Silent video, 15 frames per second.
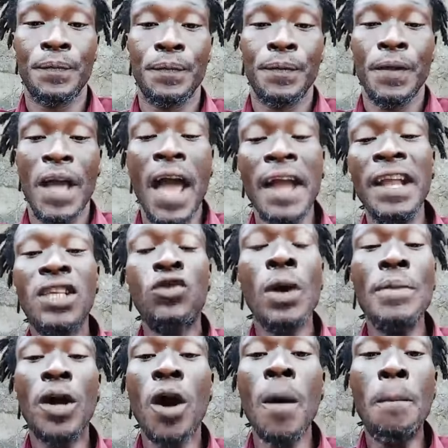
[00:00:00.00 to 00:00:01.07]
And it will
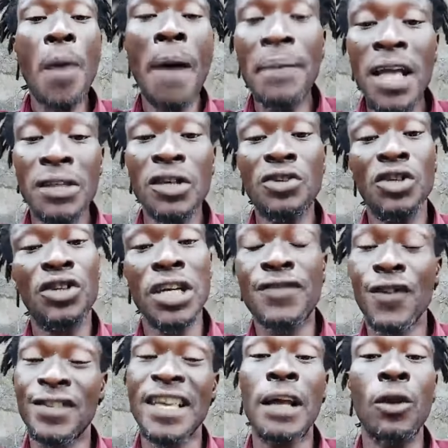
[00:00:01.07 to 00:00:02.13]
become public not just
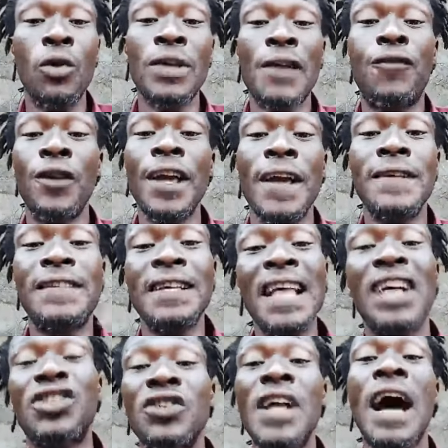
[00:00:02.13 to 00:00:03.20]
for Salon, but for the
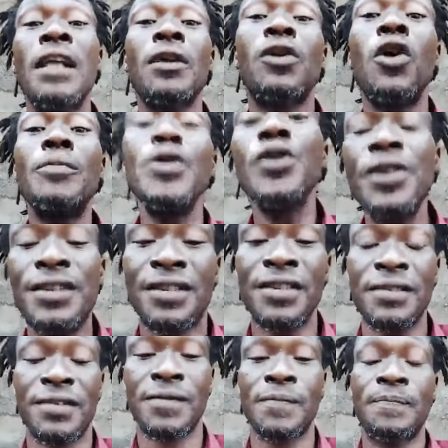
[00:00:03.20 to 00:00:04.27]
international
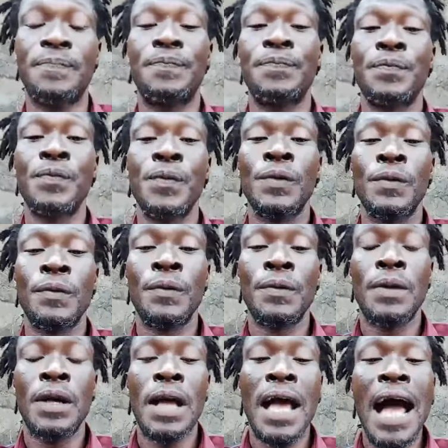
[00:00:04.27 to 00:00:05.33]
communities.
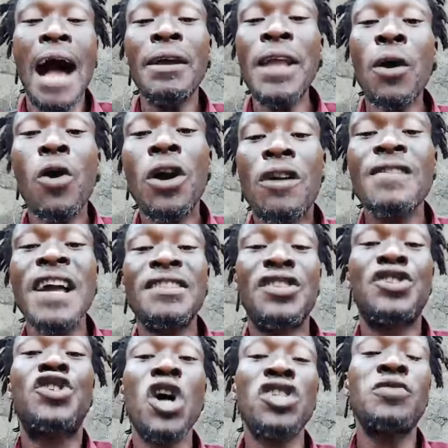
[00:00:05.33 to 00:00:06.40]
How they will create
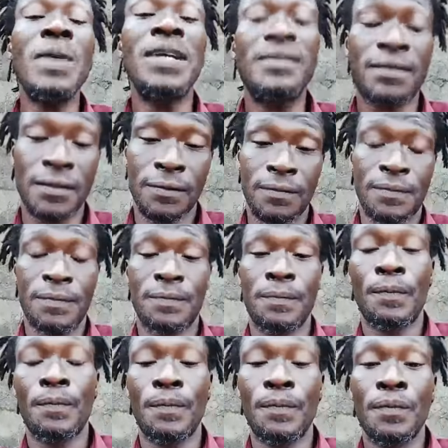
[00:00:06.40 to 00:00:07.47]
judgment,
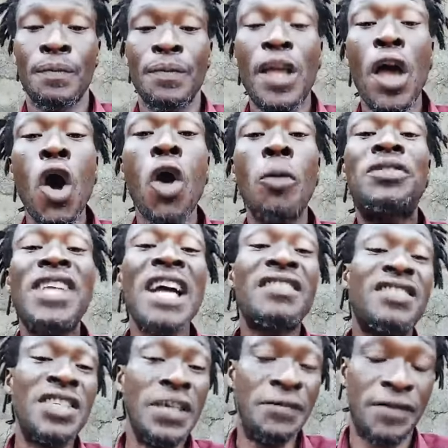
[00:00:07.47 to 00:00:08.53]
their
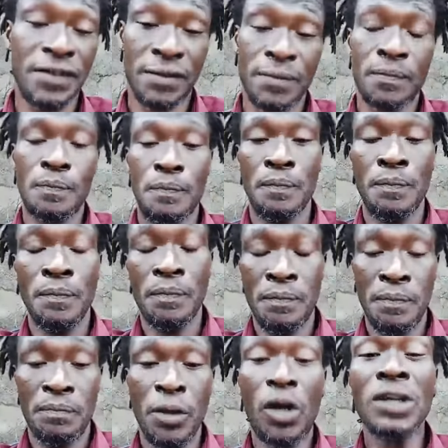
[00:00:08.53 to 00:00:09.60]
objectives.
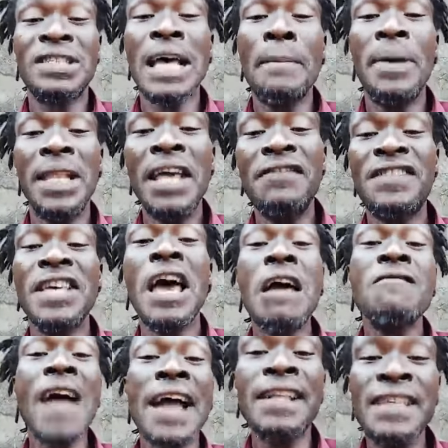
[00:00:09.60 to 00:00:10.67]
Because I believe, say,
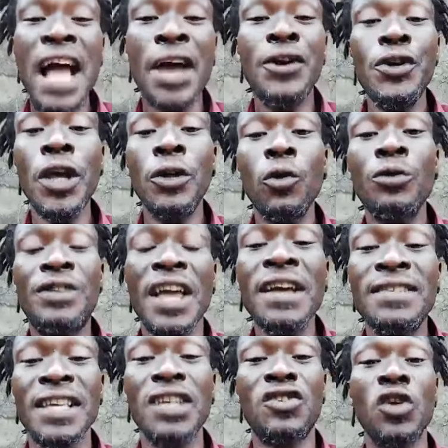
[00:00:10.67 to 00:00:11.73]
right now, you they do
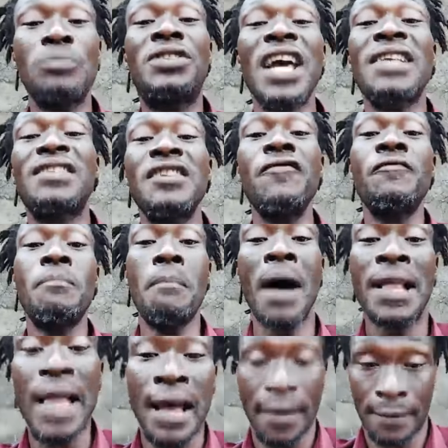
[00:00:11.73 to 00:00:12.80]
things in a subjective
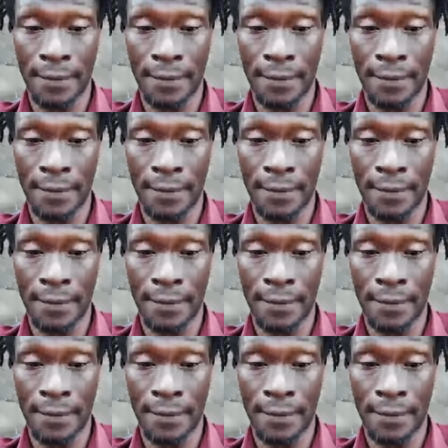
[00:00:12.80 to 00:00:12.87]
manner.